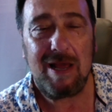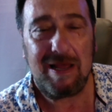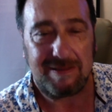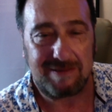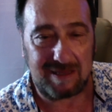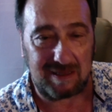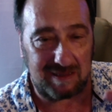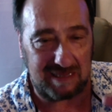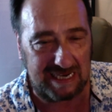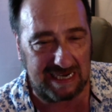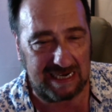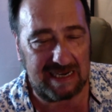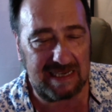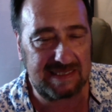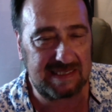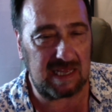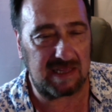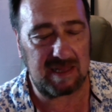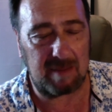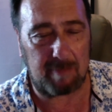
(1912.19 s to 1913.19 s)
The link is
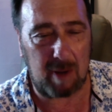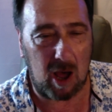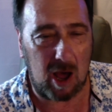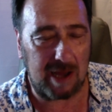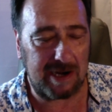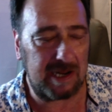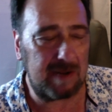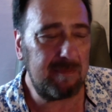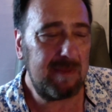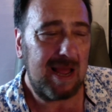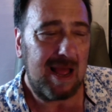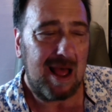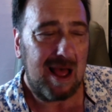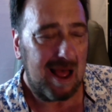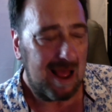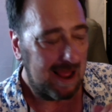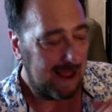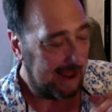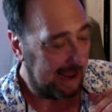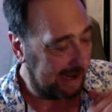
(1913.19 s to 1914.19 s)
on the bottom.
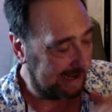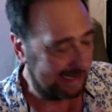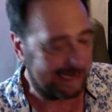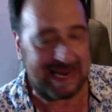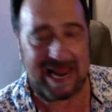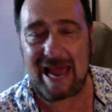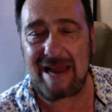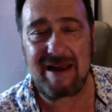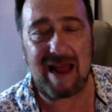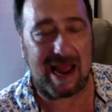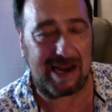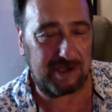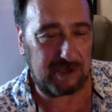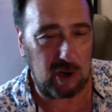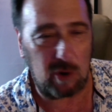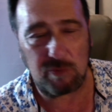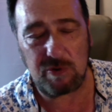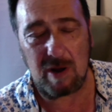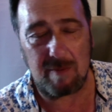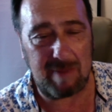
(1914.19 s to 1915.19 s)
And again, I
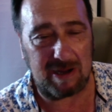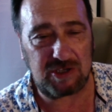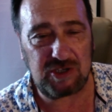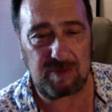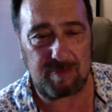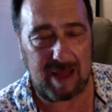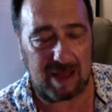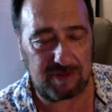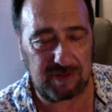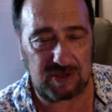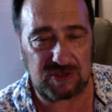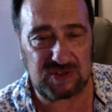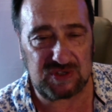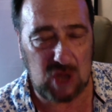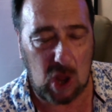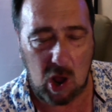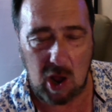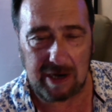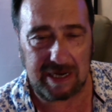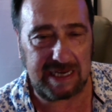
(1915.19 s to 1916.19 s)
don't know much about the
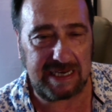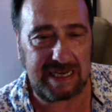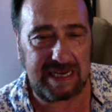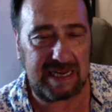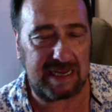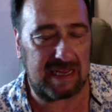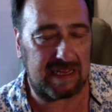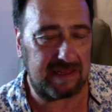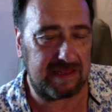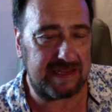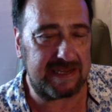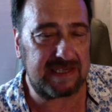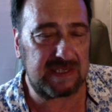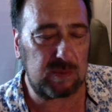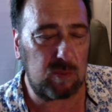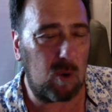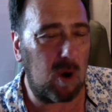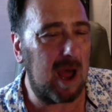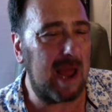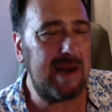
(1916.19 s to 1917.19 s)
song in this
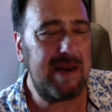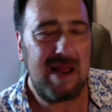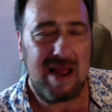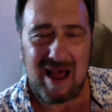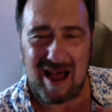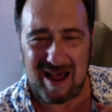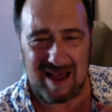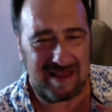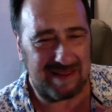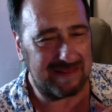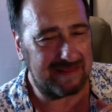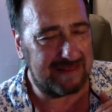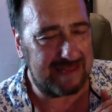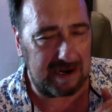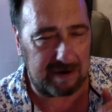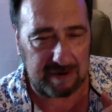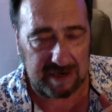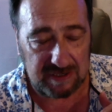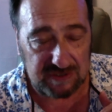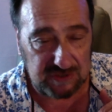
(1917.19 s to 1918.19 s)
one.
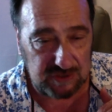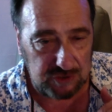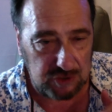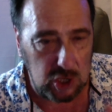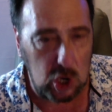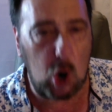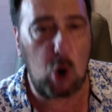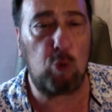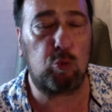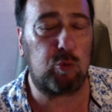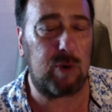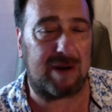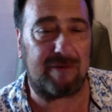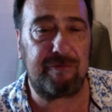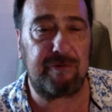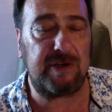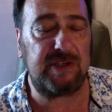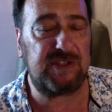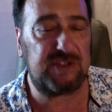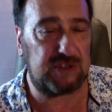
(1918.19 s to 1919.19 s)
There is no
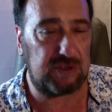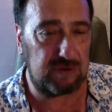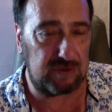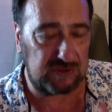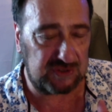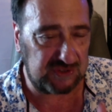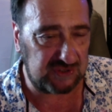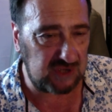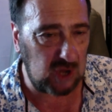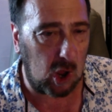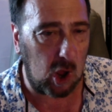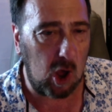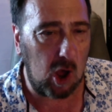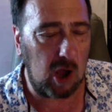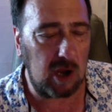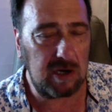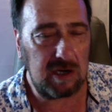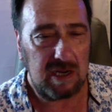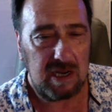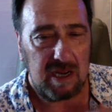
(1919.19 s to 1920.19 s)
reference to the
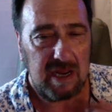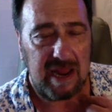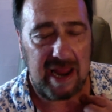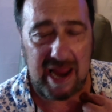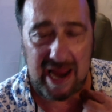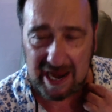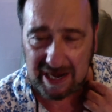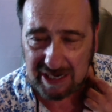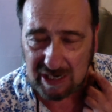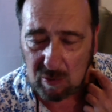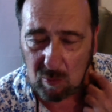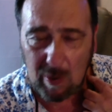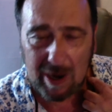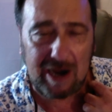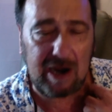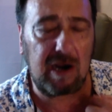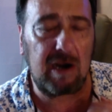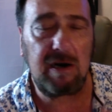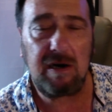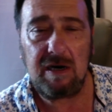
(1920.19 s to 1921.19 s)
song
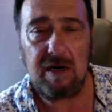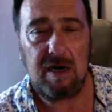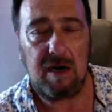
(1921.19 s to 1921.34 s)
anywhere.